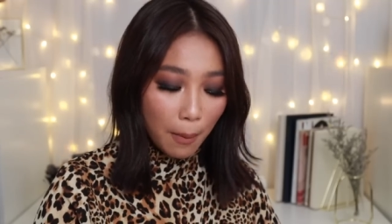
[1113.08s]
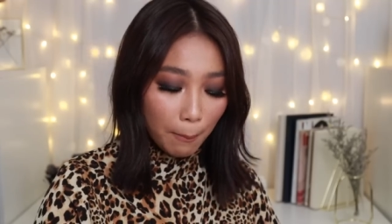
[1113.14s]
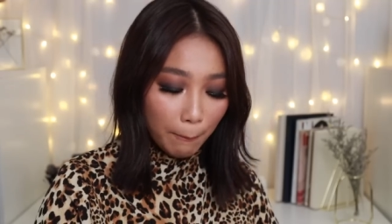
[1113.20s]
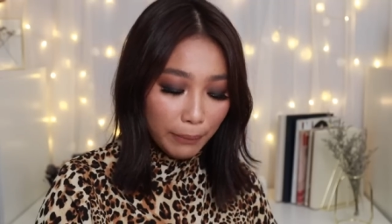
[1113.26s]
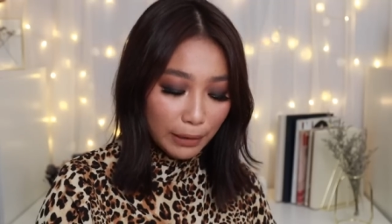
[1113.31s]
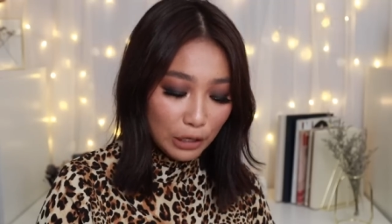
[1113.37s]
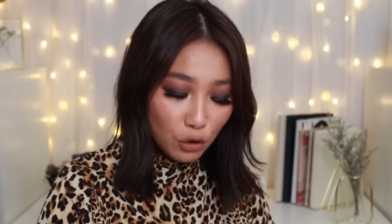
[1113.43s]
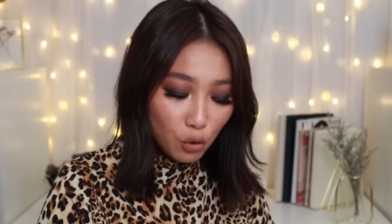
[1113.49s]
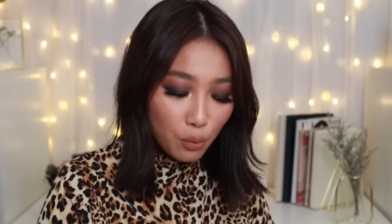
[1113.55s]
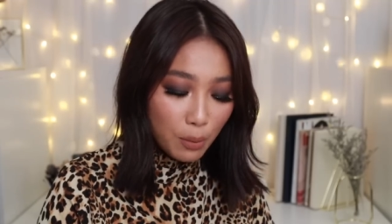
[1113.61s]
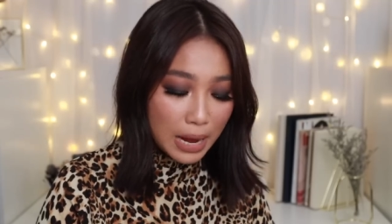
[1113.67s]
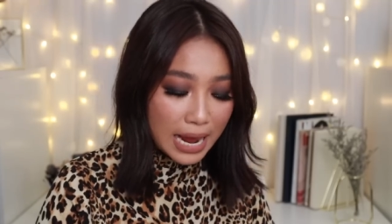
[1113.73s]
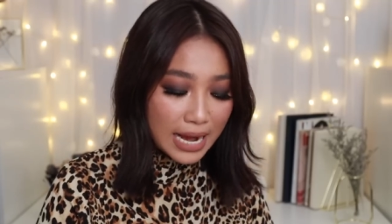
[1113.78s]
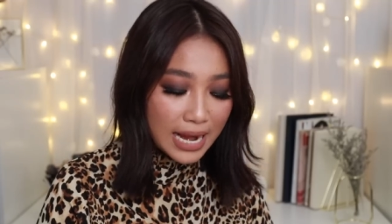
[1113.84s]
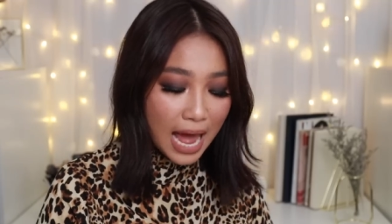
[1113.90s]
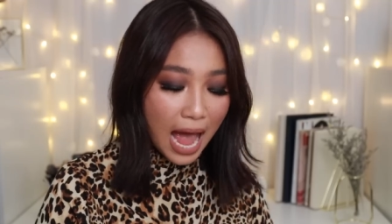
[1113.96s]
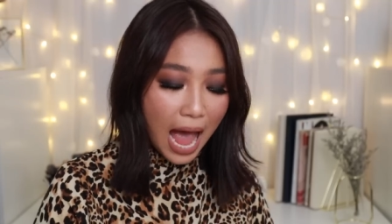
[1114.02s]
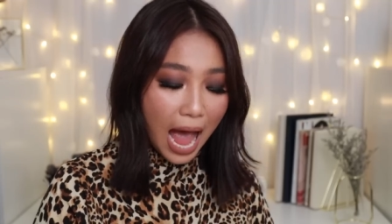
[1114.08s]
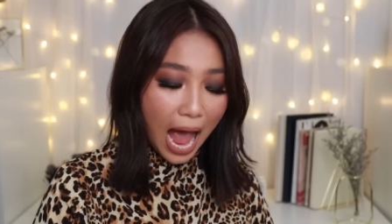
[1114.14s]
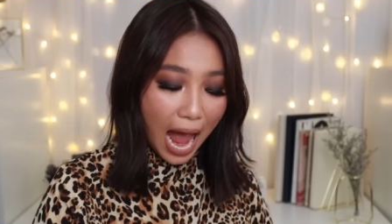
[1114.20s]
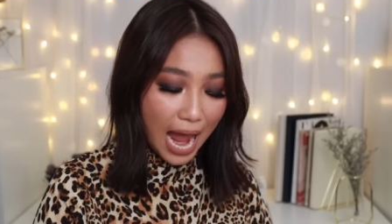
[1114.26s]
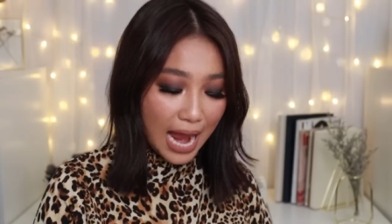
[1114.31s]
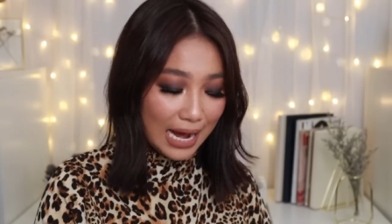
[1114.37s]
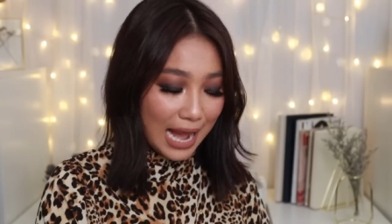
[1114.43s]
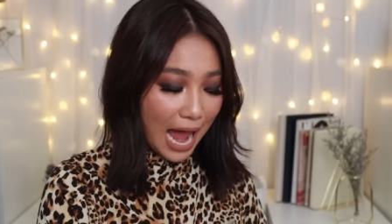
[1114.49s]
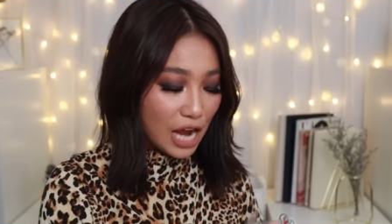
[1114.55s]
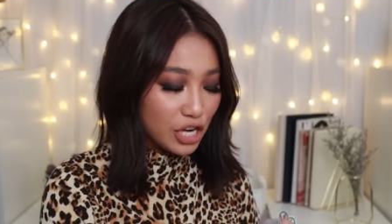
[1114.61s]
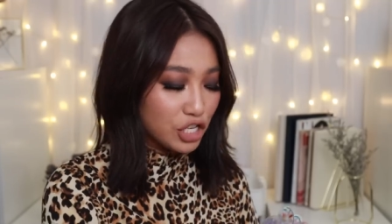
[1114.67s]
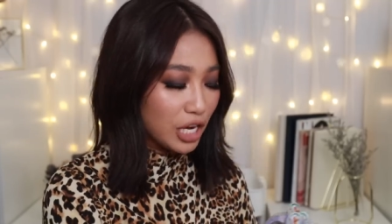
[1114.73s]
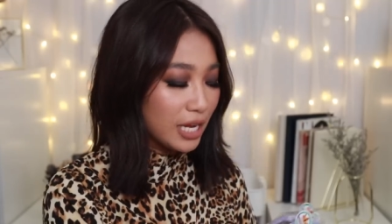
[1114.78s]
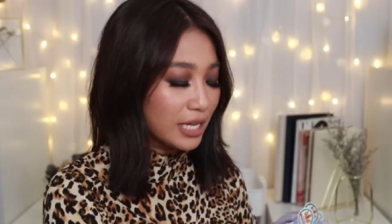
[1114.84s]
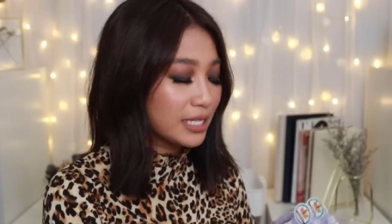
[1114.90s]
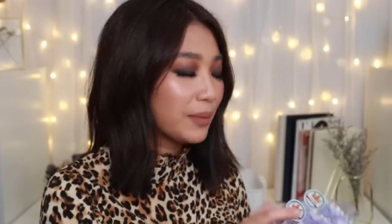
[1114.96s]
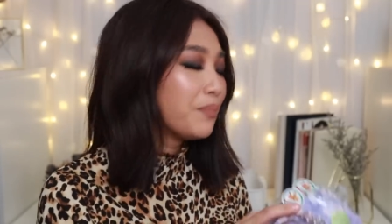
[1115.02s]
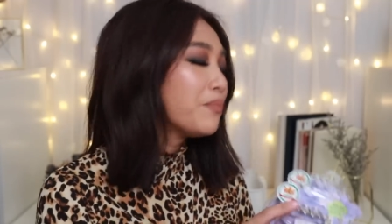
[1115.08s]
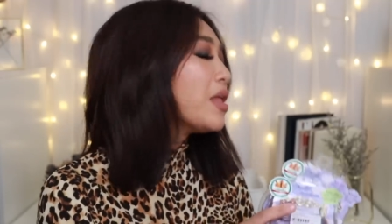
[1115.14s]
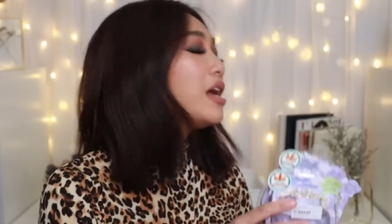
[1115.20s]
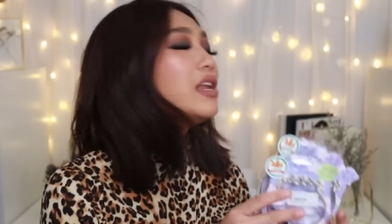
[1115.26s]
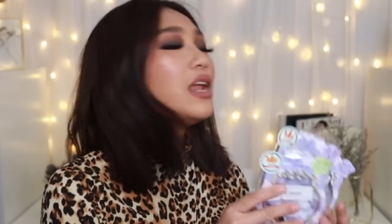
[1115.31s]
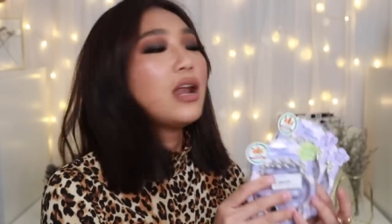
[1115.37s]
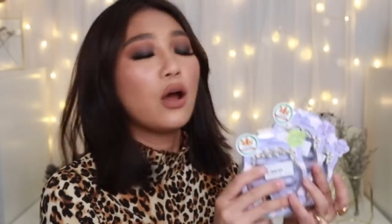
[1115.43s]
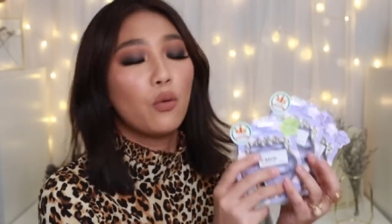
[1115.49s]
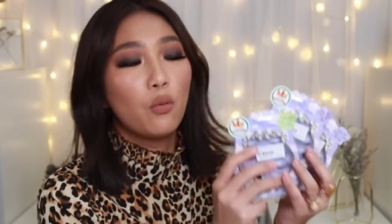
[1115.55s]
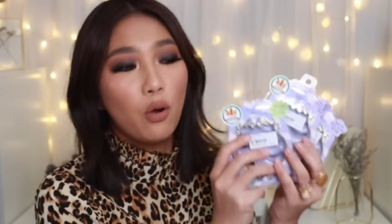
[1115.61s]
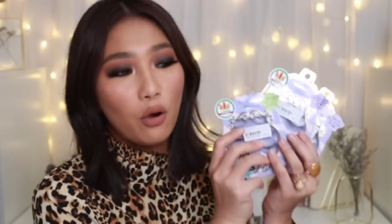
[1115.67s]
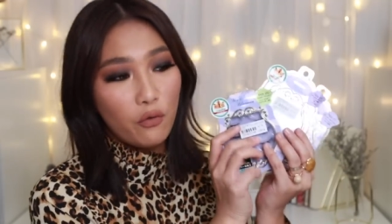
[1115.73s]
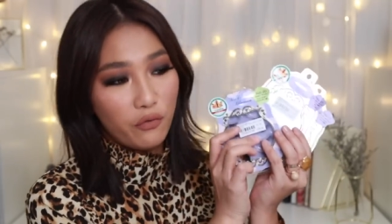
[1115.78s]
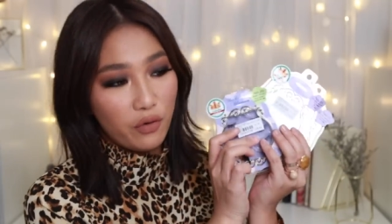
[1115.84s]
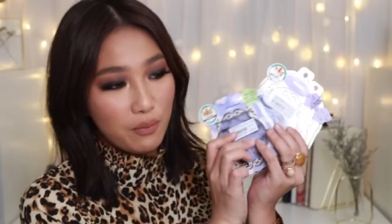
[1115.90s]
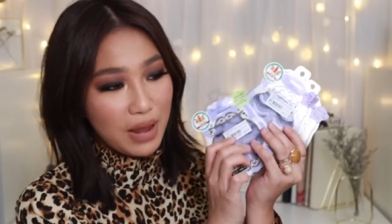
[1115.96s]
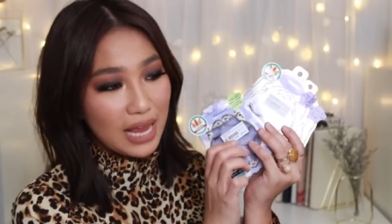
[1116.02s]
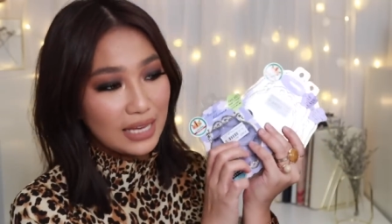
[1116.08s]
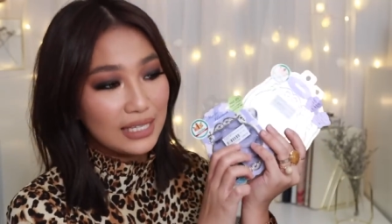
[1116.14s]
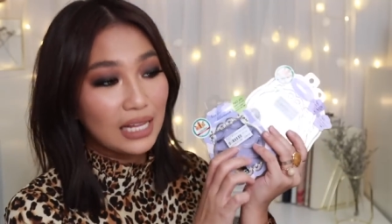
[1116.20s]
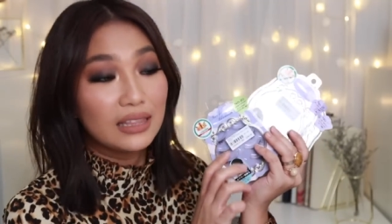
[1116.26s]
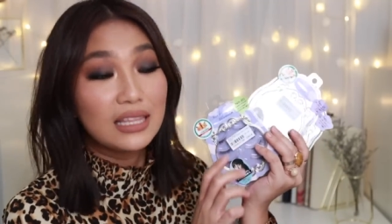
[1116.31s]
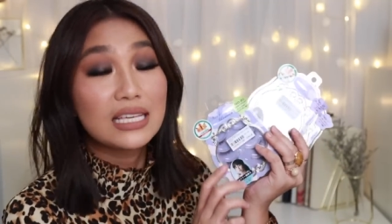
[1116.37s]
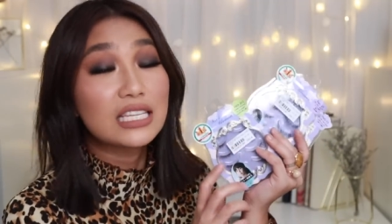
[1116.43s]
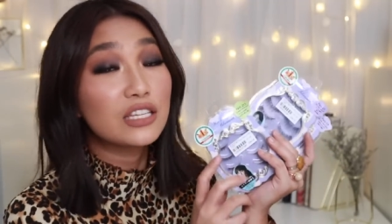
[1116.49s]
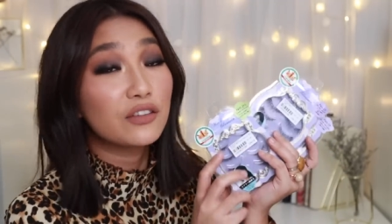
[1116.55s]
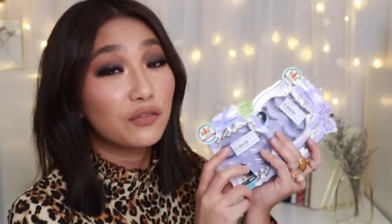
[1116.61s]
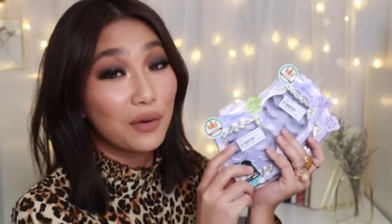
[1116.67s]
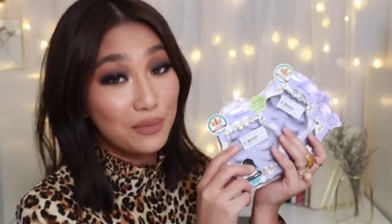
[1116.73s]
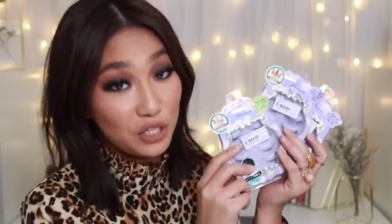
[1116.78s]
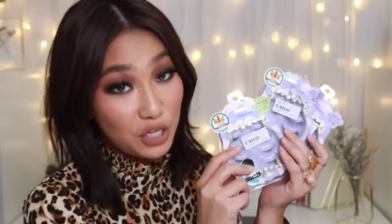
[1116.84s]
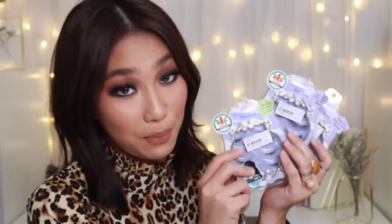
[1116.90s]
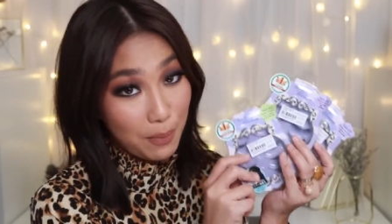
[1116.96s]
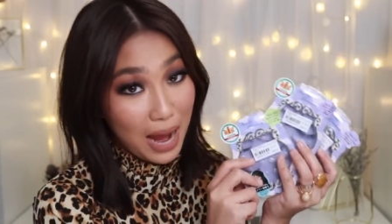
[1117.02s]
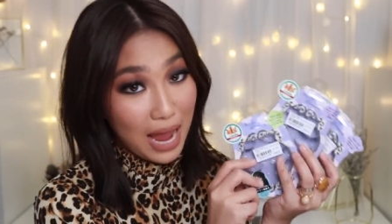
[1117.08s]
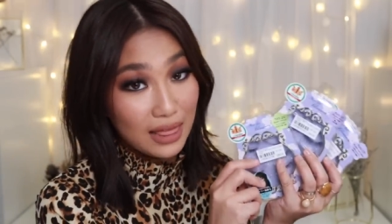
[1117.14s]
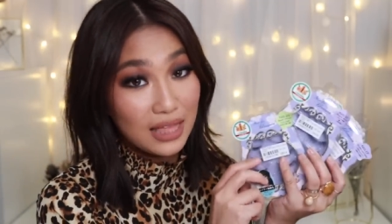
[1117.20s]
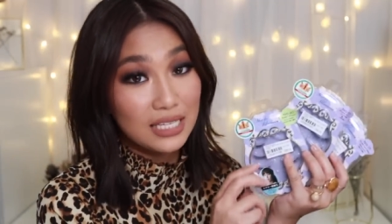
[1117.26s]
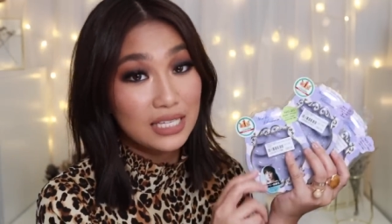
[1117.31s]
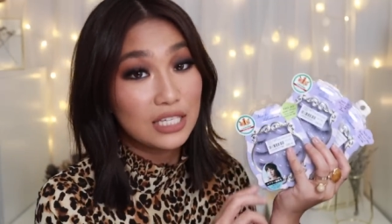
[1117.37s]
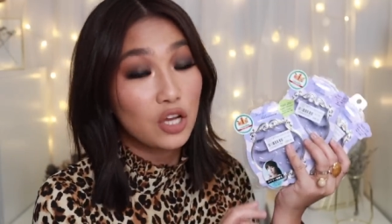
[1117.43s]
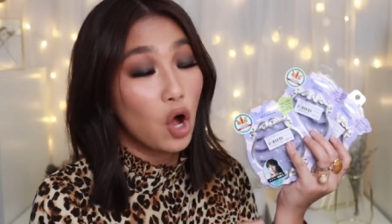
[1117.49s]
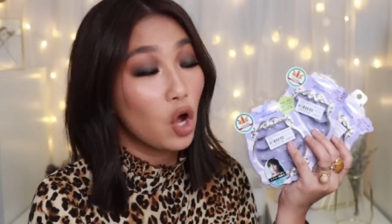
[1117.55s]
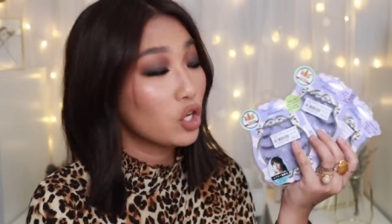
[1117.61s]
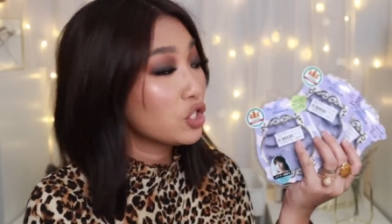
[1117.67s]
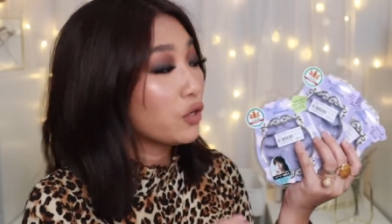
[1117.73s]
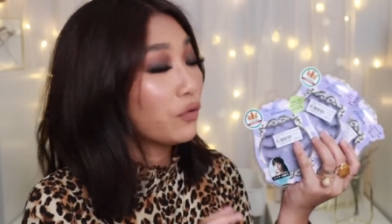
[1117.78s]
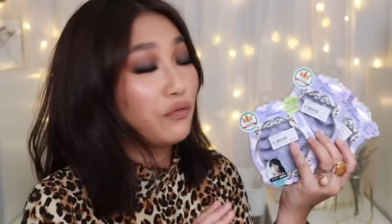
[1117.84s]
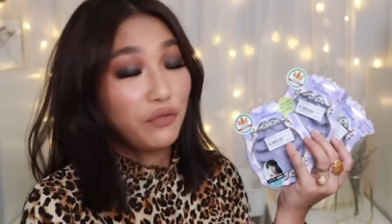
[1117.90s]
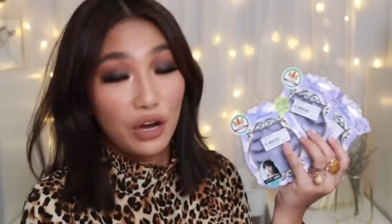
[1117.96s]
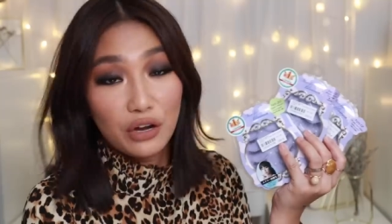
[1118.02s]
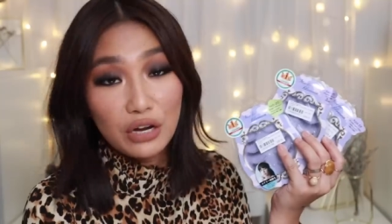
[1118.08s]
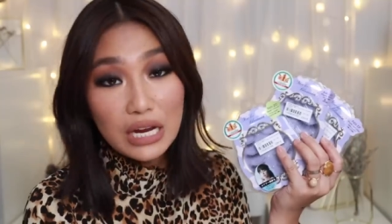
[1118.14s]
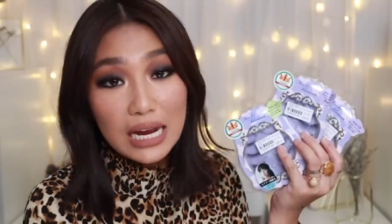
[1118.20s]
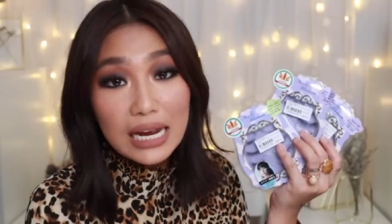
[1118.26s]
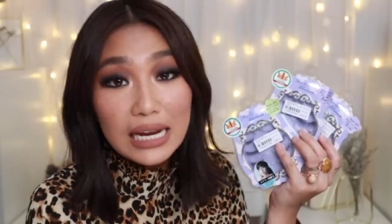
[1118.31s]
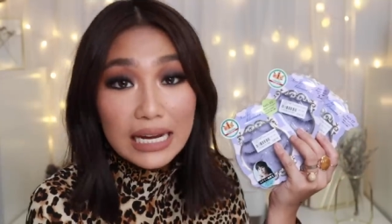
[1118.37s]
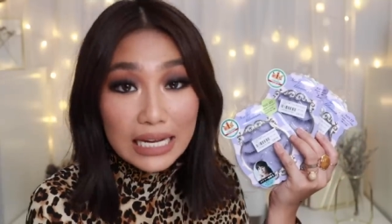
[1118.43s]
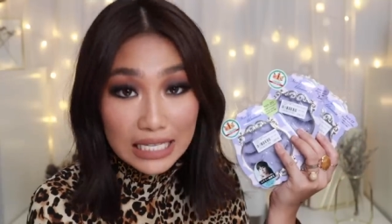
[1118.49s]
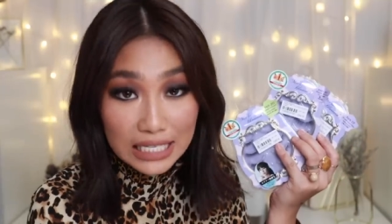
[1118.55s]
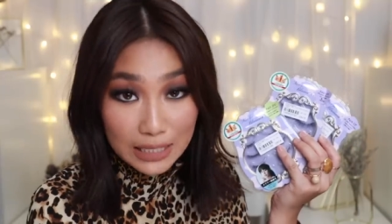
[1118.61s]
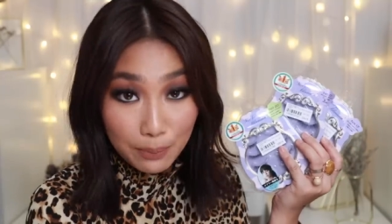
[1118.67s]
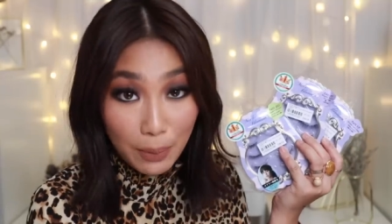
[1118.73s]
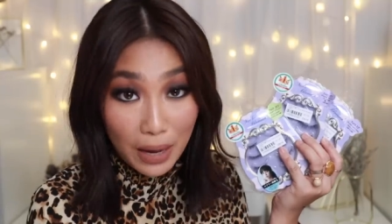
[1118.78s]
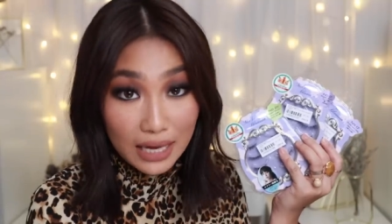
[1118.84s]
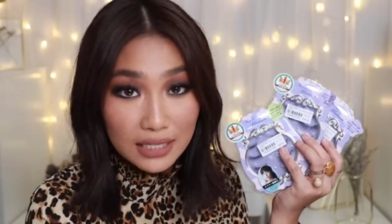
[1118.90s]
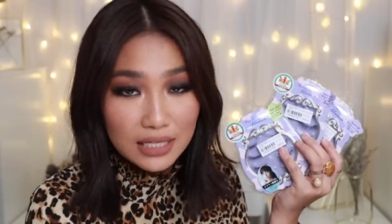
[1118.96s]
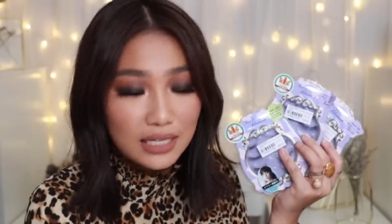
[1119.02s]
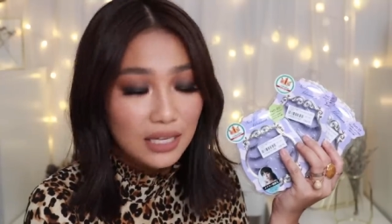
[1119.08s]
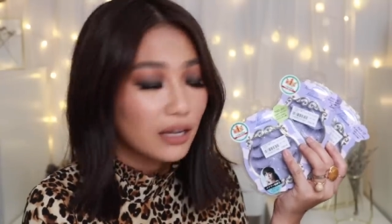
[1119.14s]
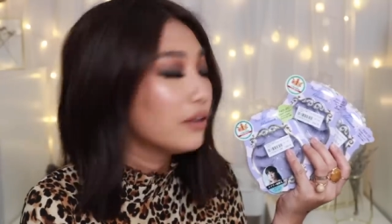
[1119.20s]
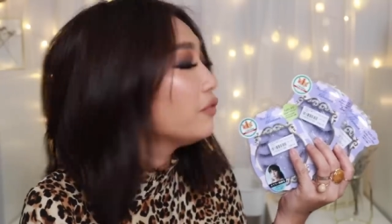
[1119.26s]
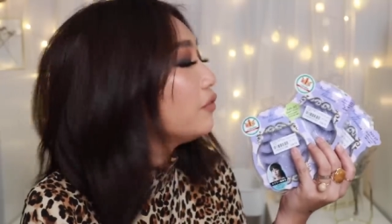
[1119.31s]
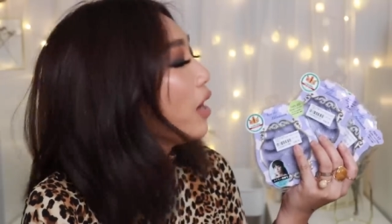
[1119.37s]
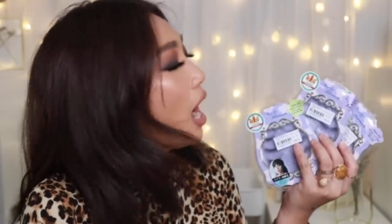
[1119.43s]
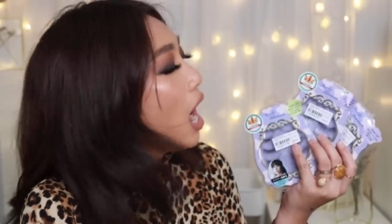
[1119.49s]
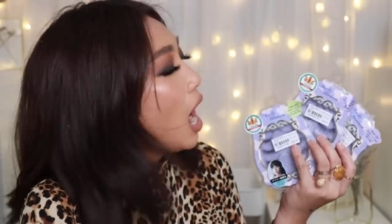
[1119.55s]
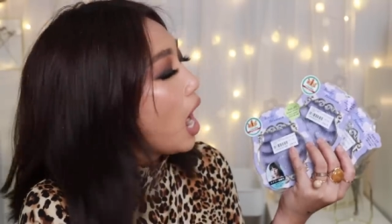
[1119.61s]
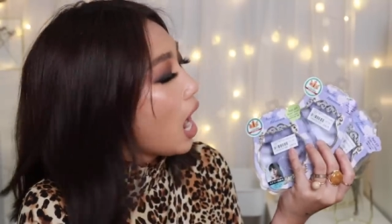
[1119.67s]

Bloomin Eyelashes na nakuha ko from Yestyle. This is from Japan. This is also very inexpensive.